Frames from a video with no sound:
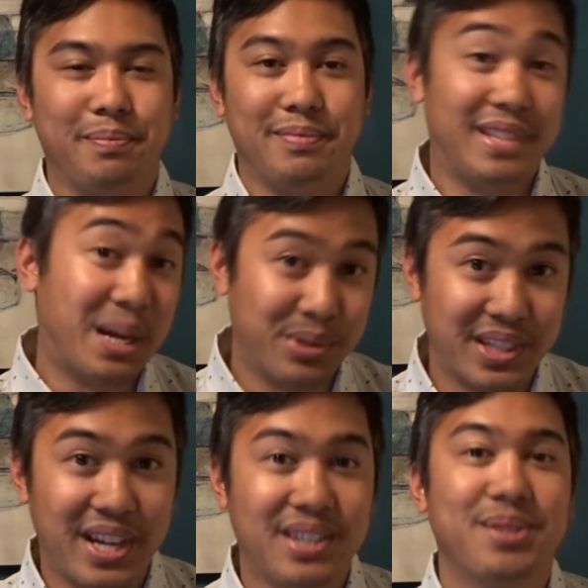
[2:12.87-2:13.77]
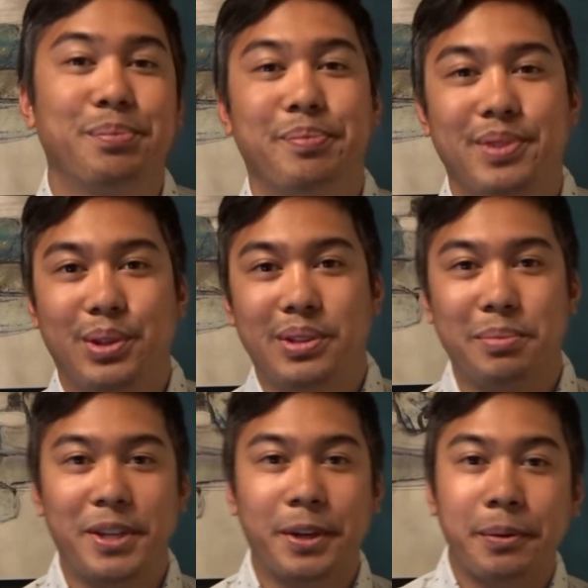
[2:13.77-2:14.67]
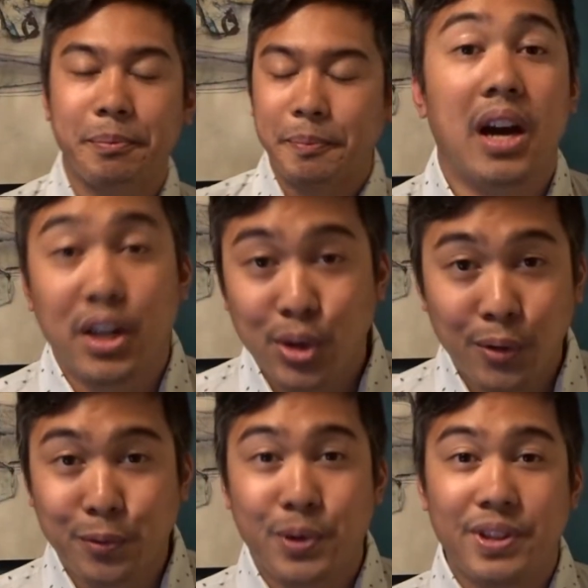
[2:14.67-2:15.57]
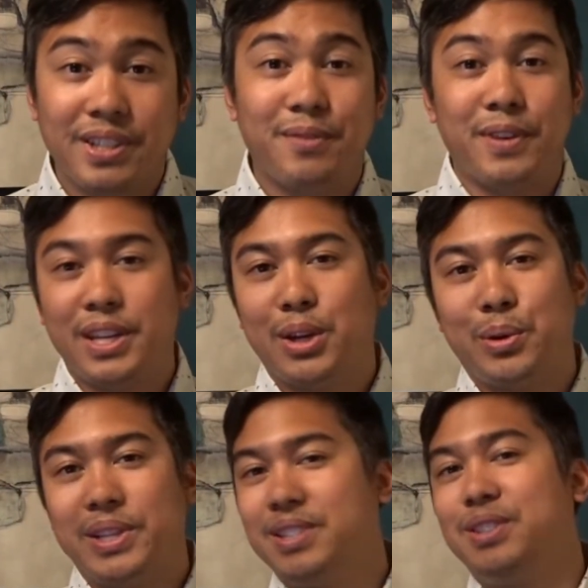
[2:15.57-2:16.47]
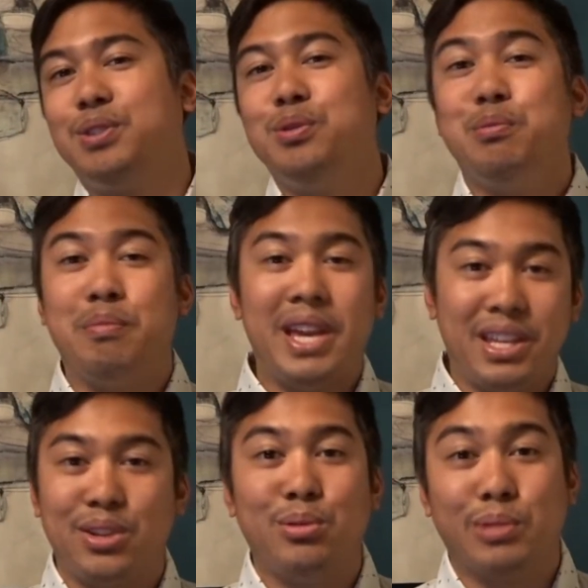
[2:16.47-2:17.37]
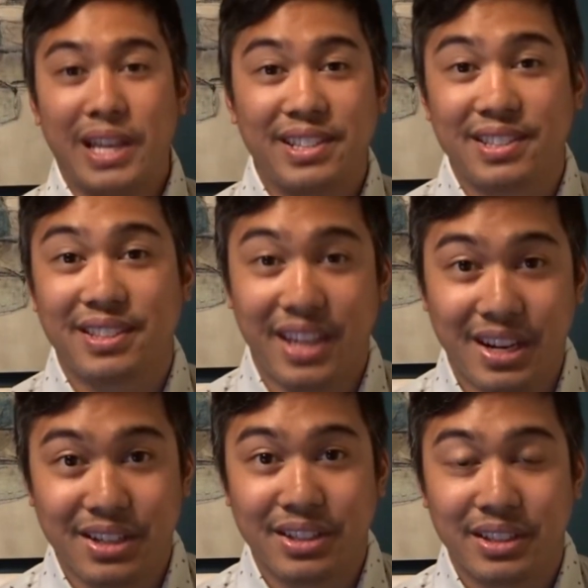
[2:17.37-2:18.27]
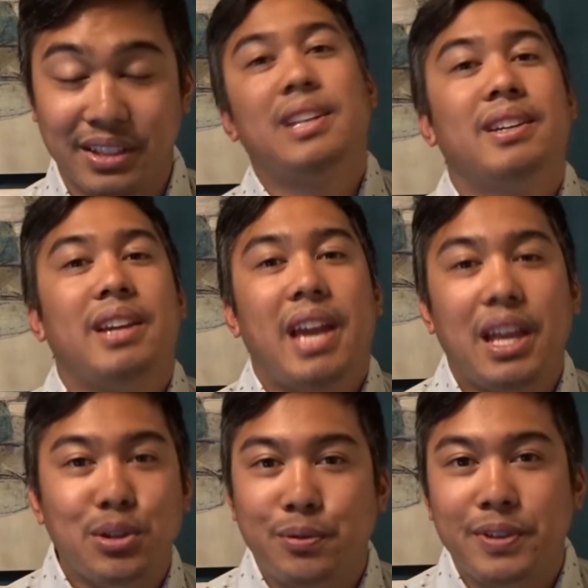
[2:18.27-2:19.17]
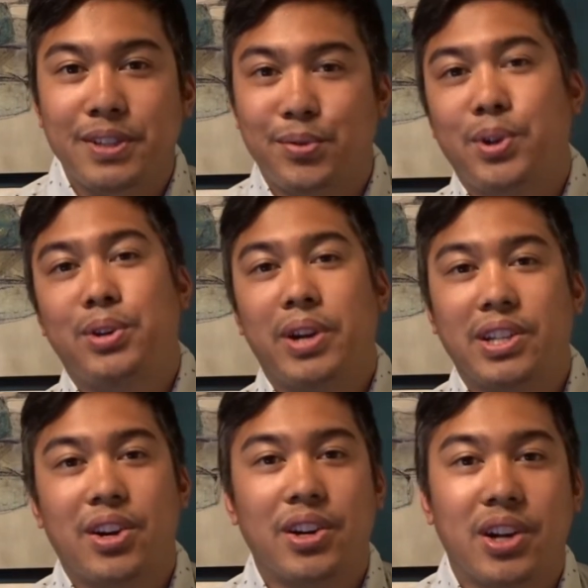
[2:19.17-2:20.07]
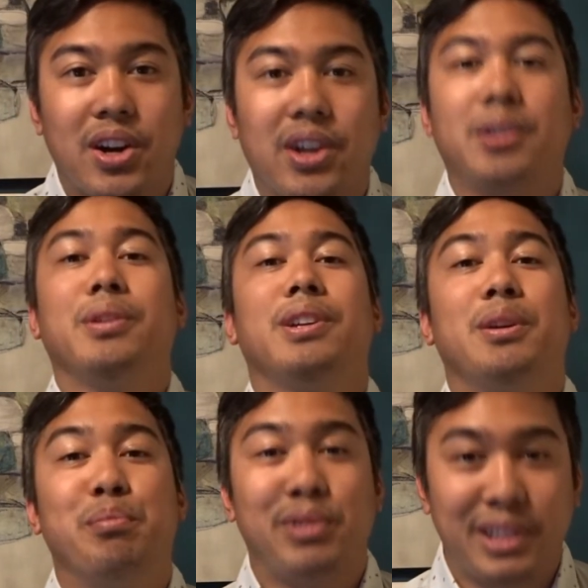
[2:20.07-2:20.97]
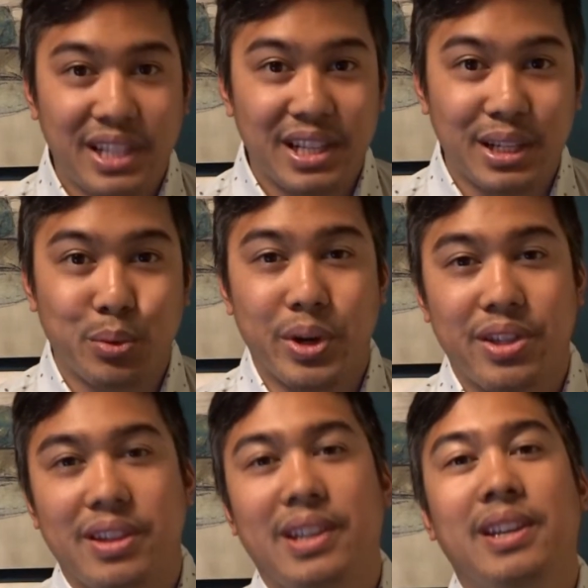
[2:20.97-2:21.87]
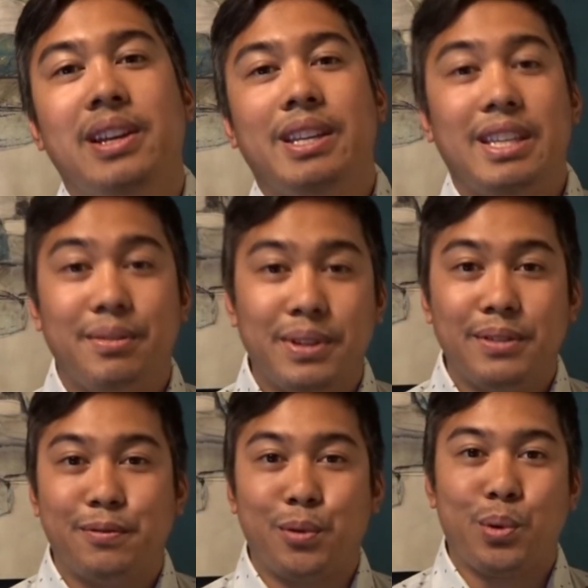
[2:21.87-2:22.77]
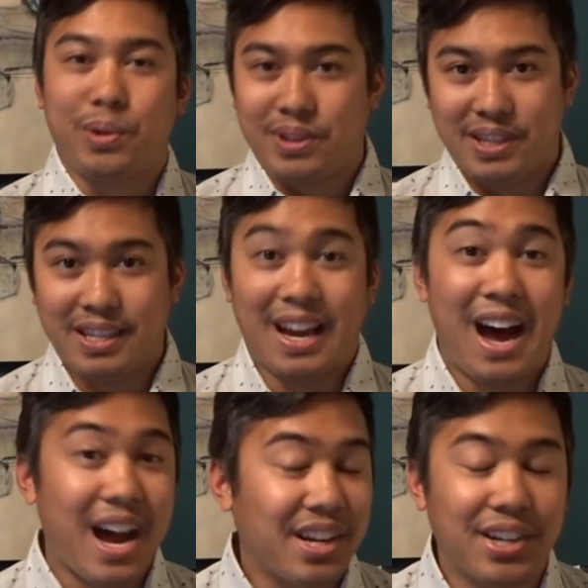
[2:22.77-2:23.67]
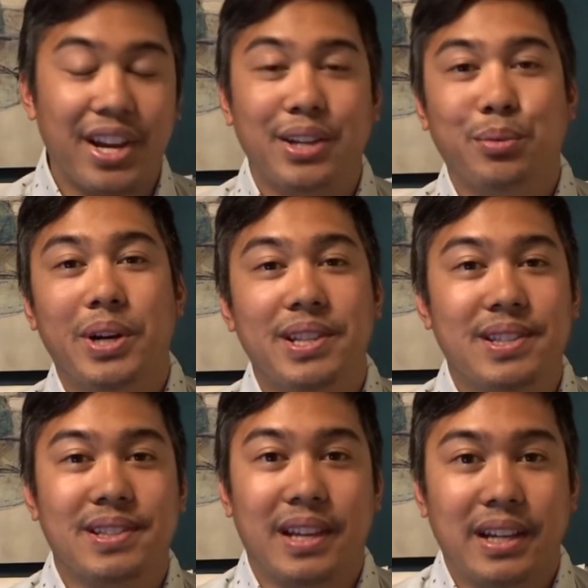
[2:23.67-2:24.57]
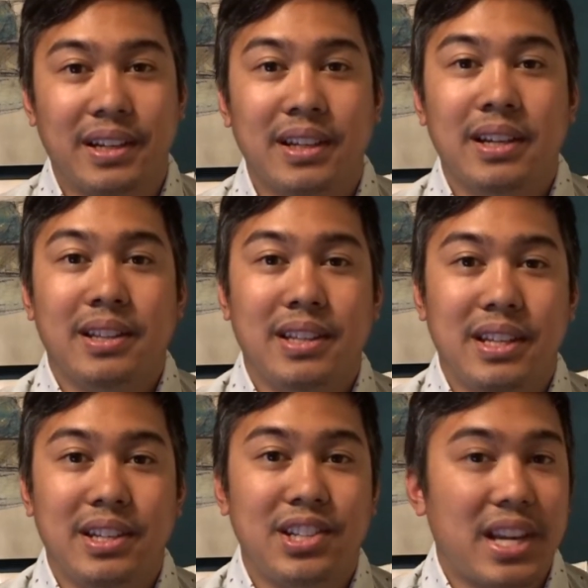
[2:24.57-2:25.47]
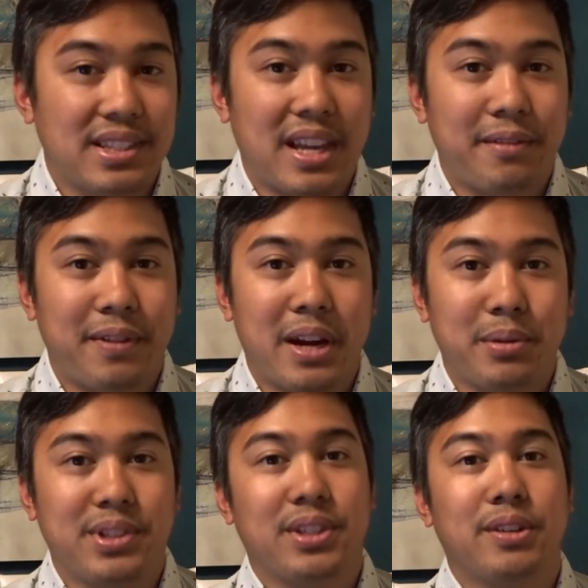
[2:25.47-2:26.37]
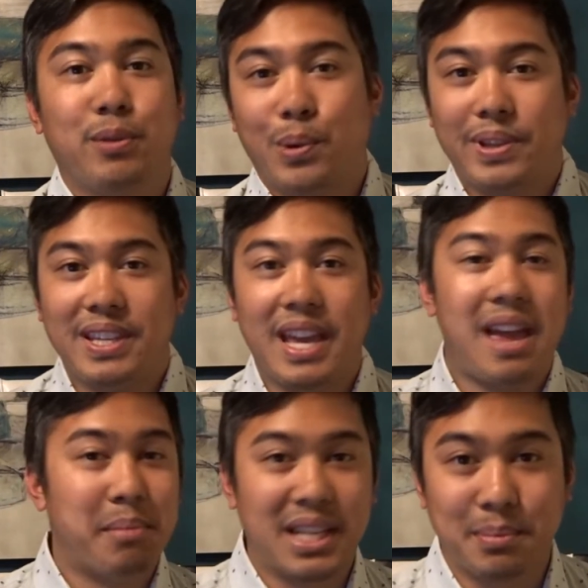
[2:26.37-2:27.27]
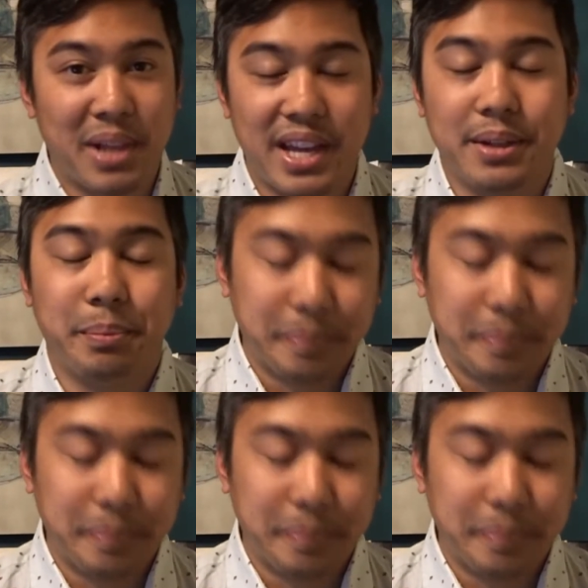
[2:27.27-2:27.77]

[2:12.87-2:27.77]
downsides, so to speak. A goal for this video is to make you less scared. Annual fees for a credit card are completely worth it, even for the higher end ones, like the Chase Sapphire Reserve or the Amex Platinum.